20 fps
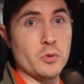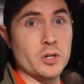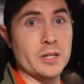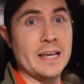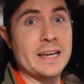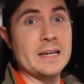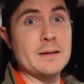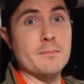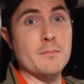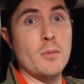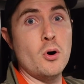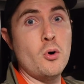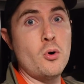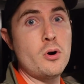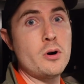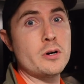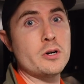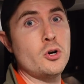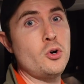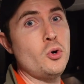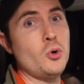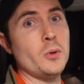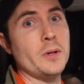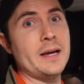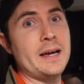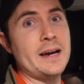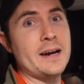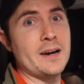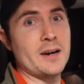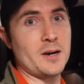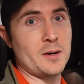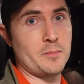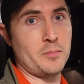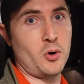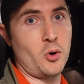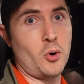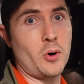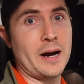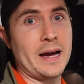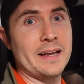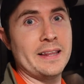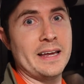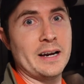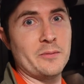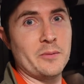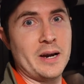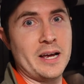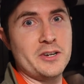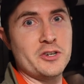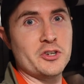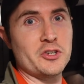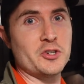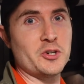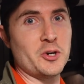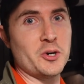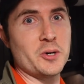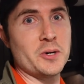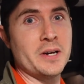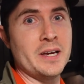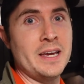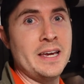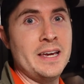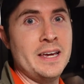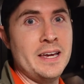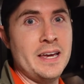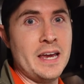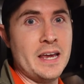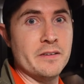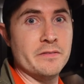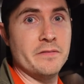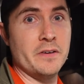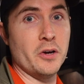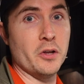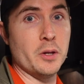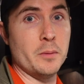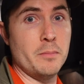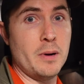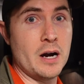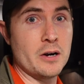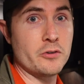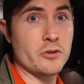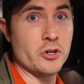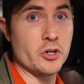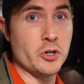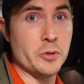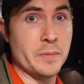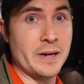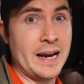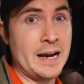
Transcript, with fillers: We're letting more cool air pour out of that register and fill the bunk room.